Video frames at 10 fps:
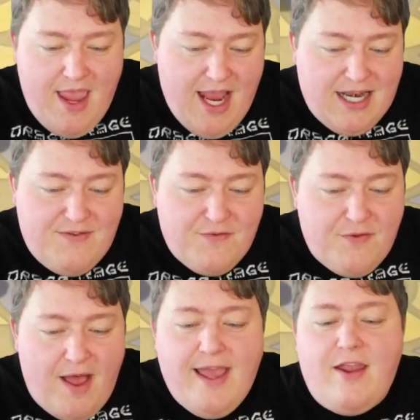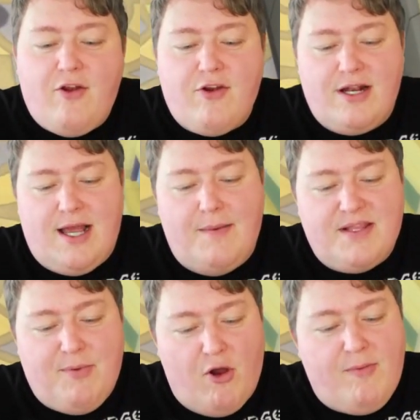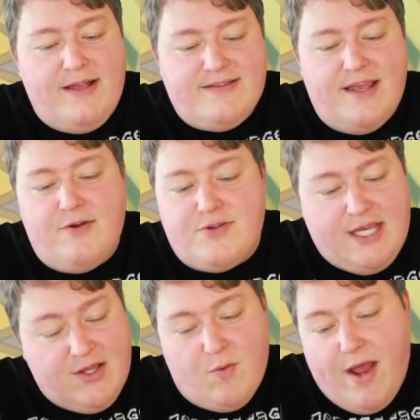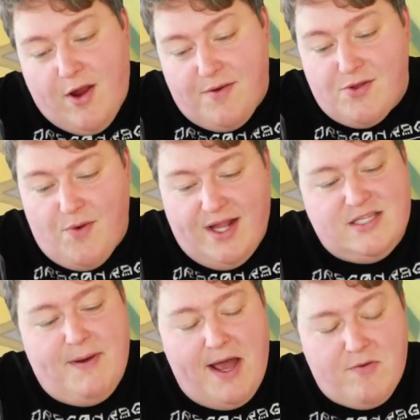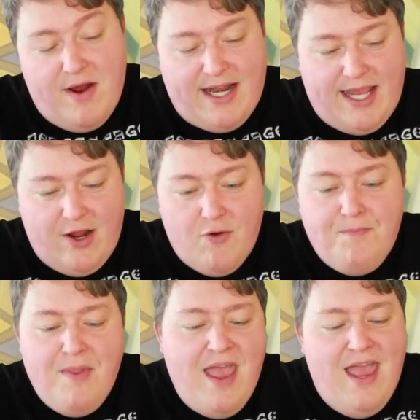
and if you fly here, you're going to come to the Pokemon Center, so either way, you're in the right spot right here.